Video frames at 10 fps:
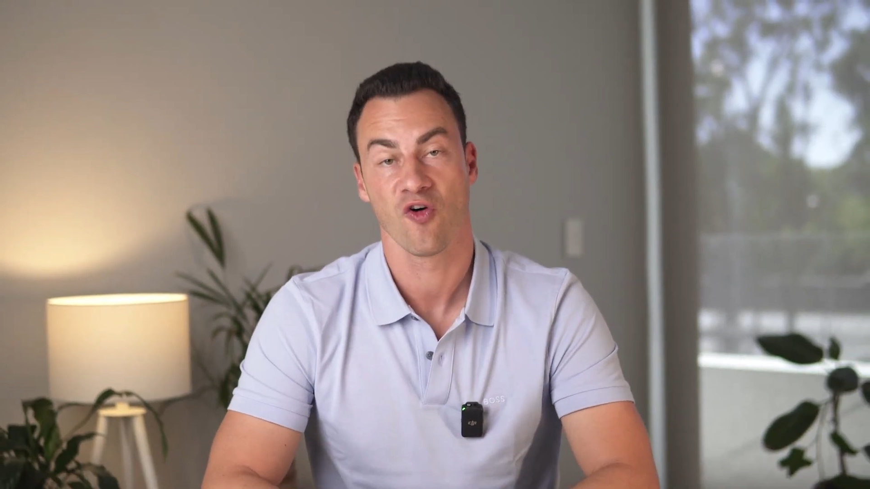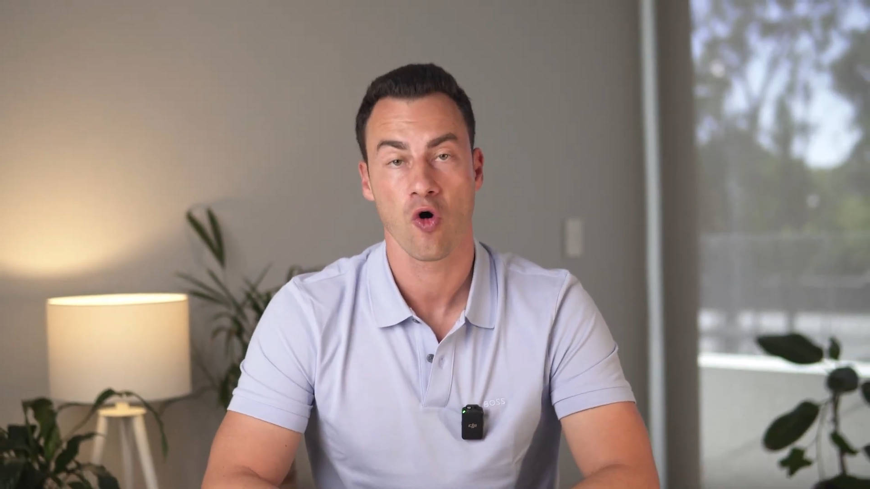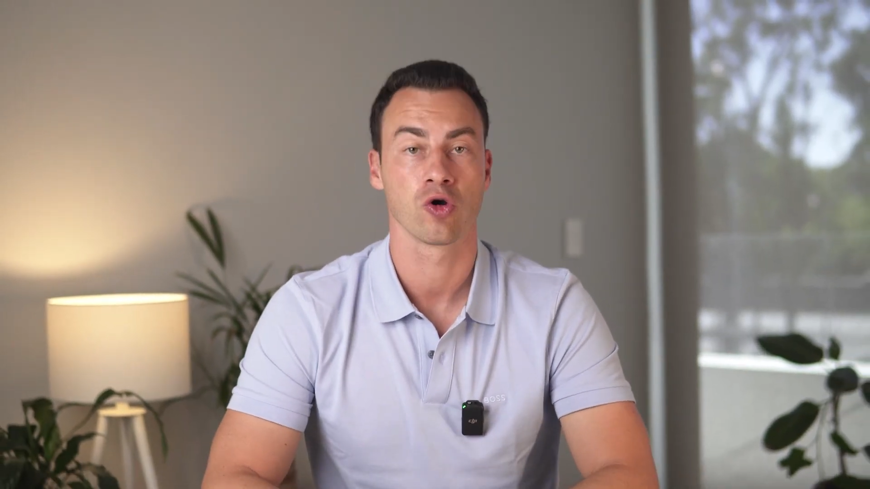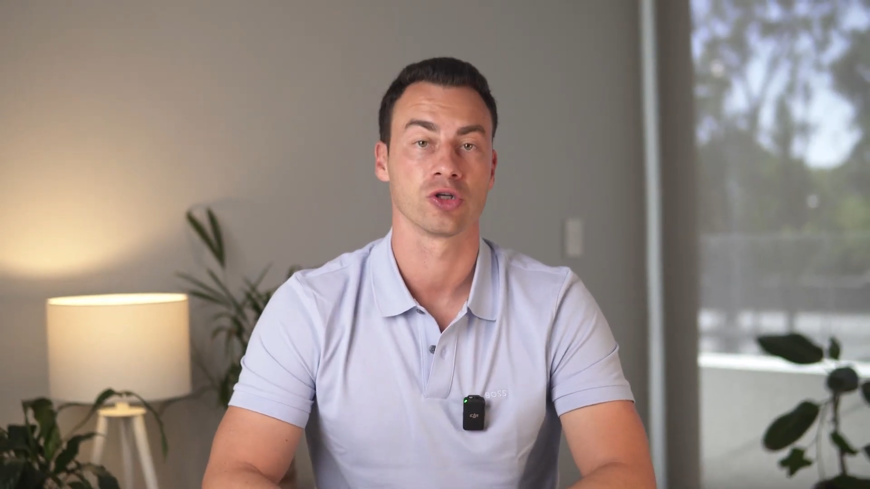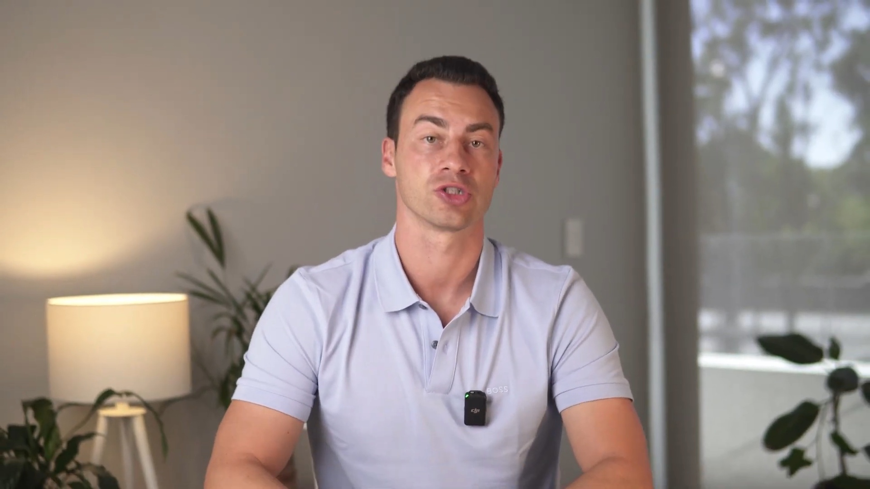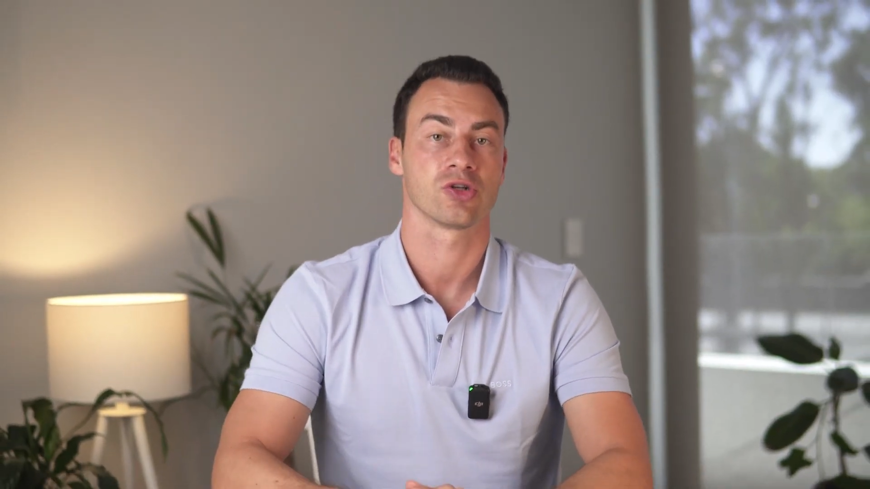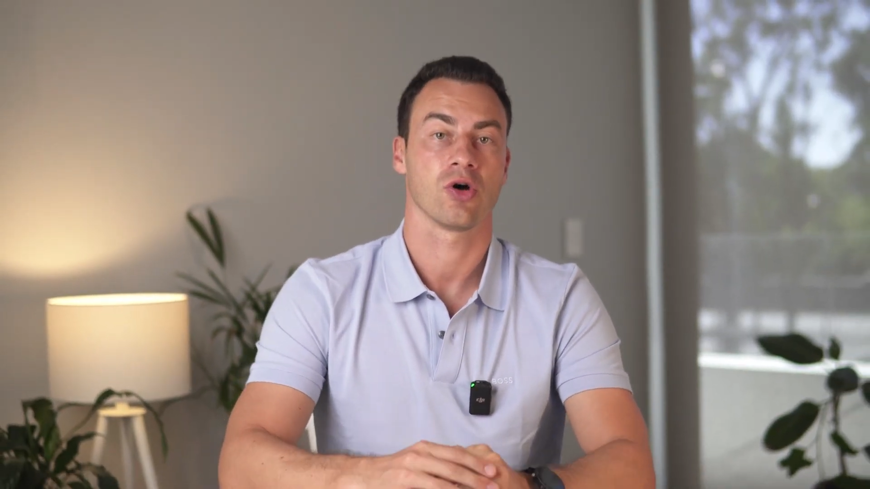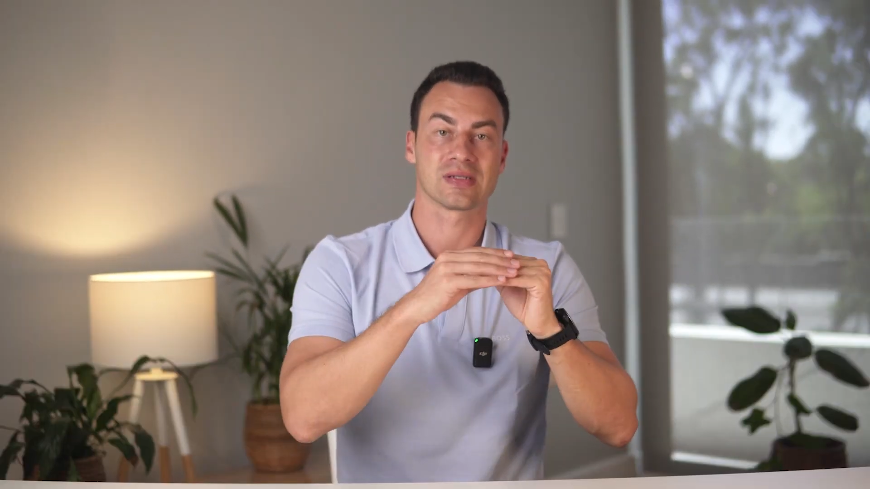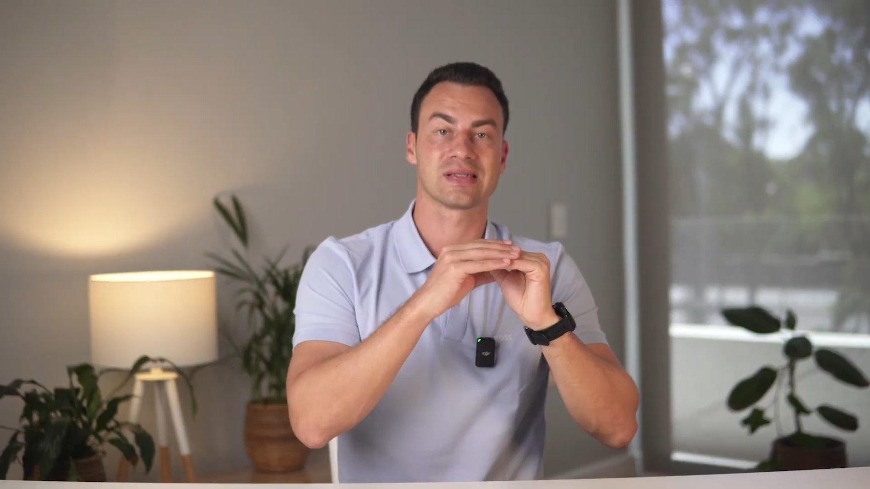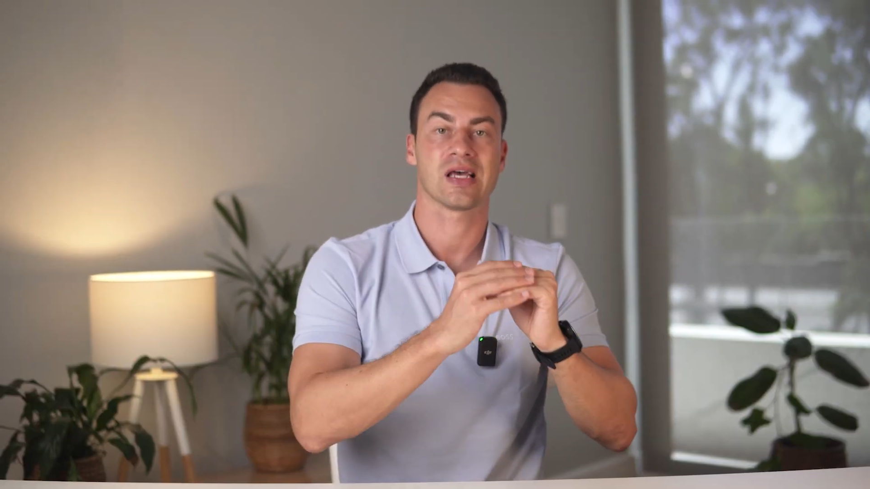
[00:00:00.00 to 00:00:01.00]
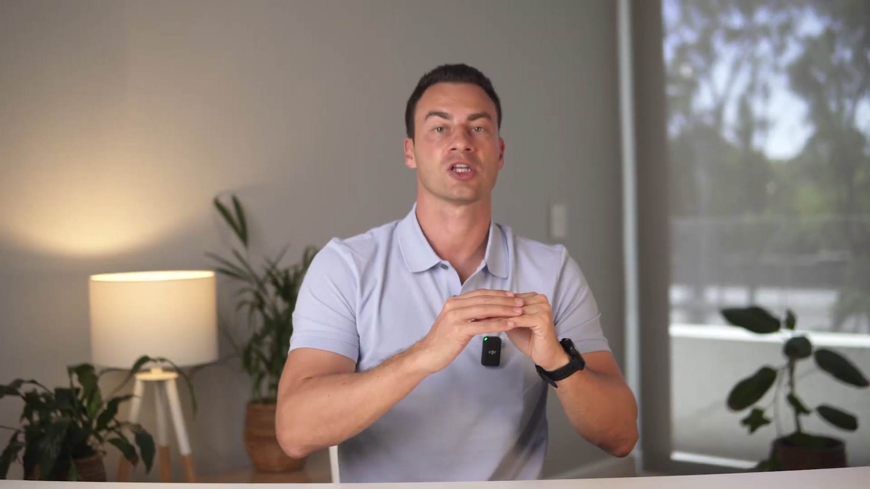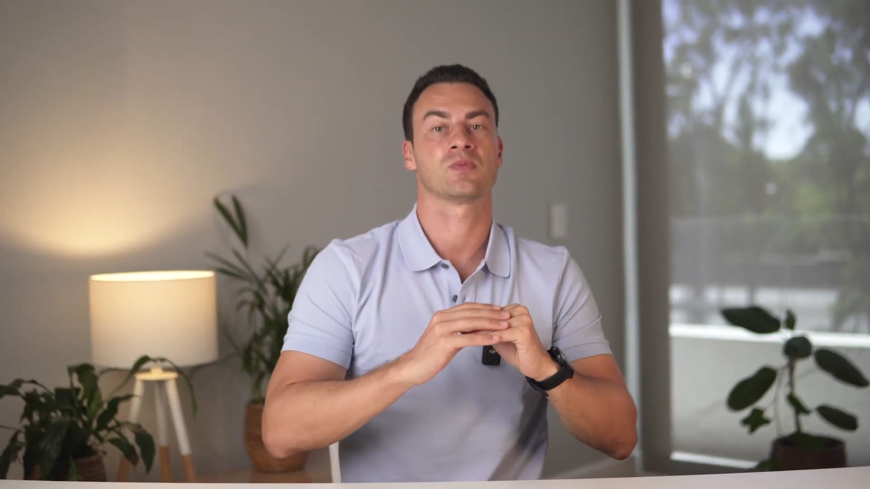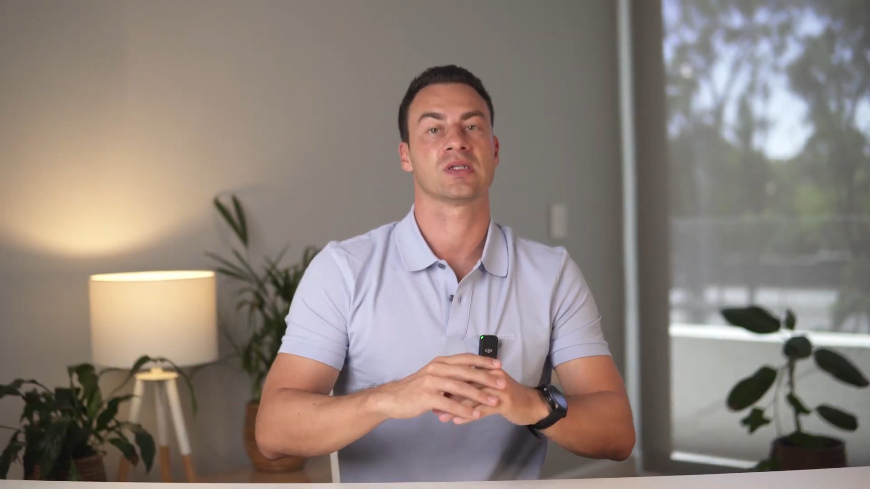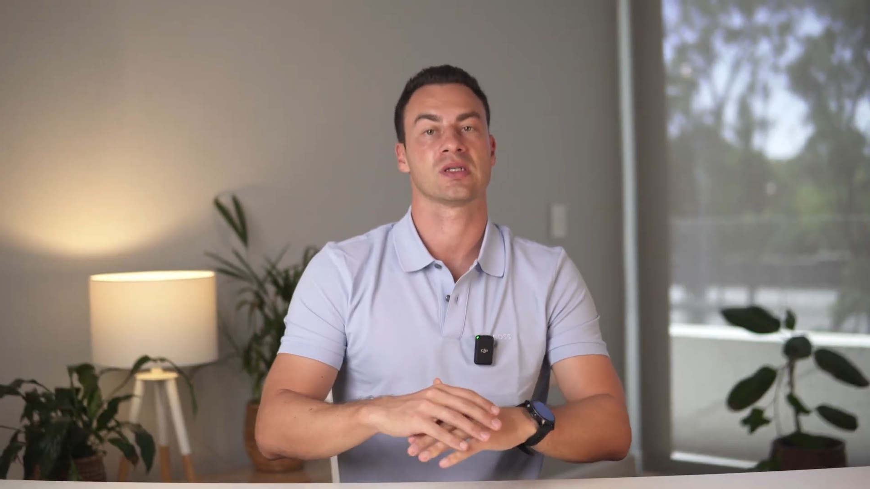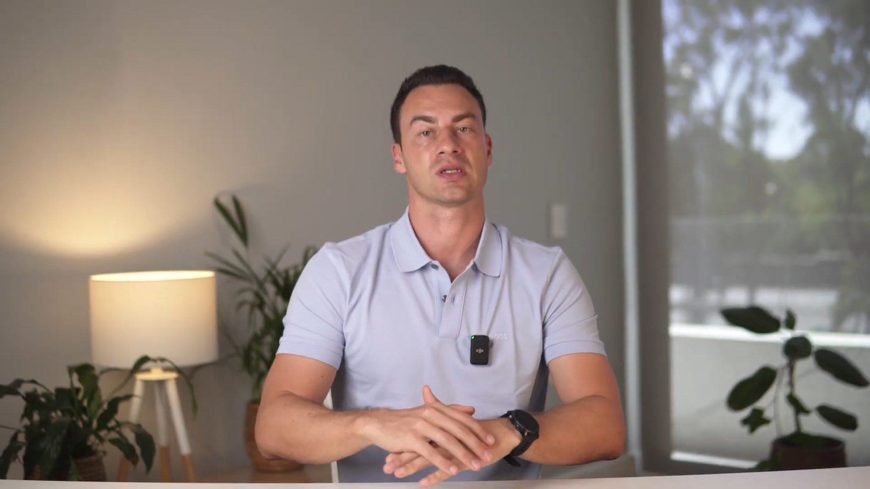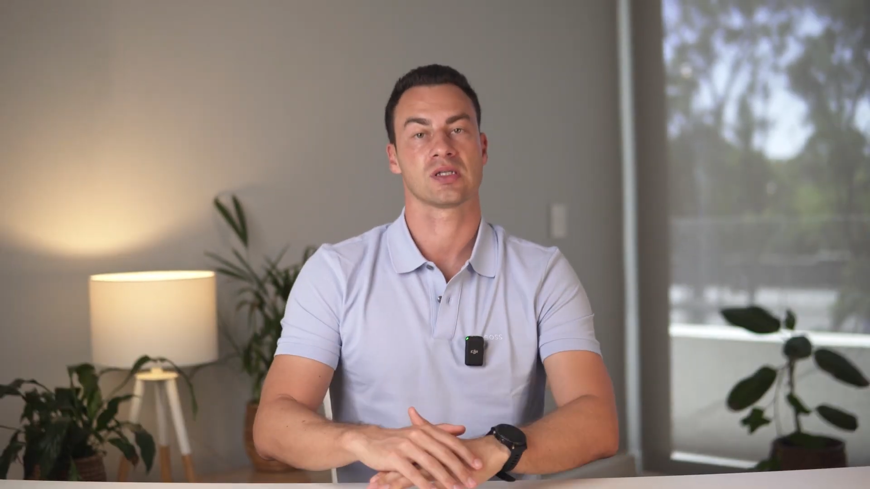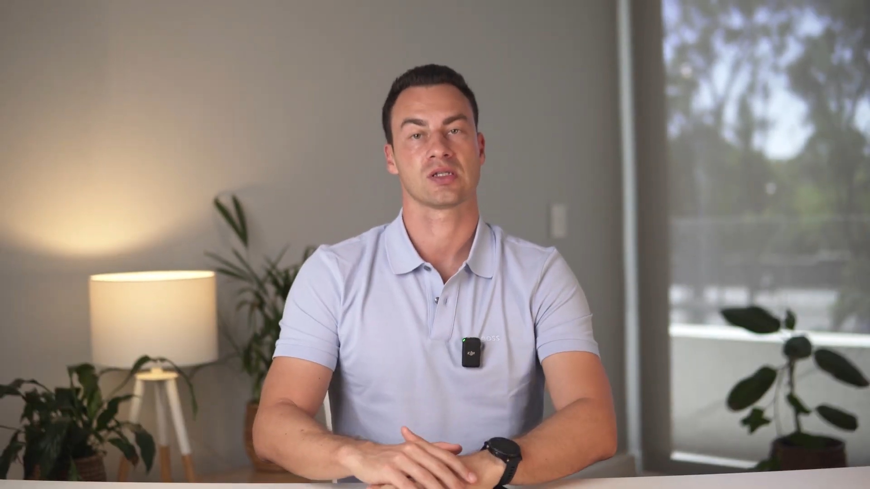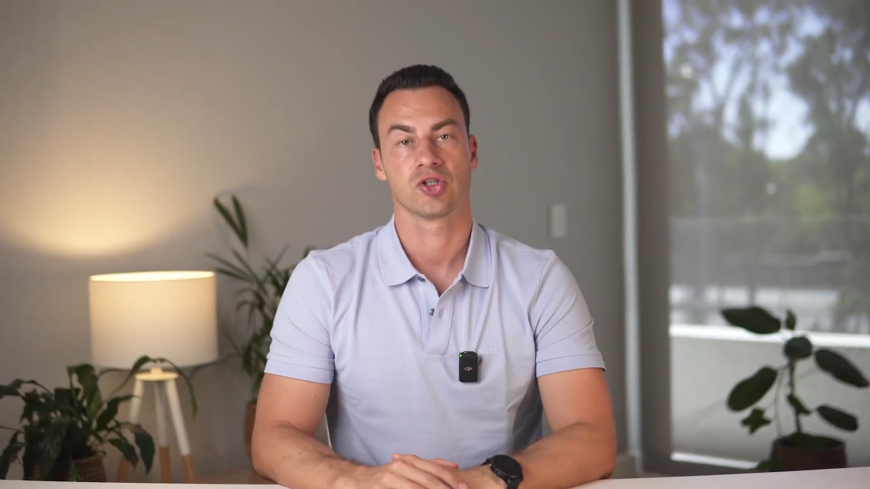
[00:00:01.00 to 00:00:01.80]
focused on SaaS businesses.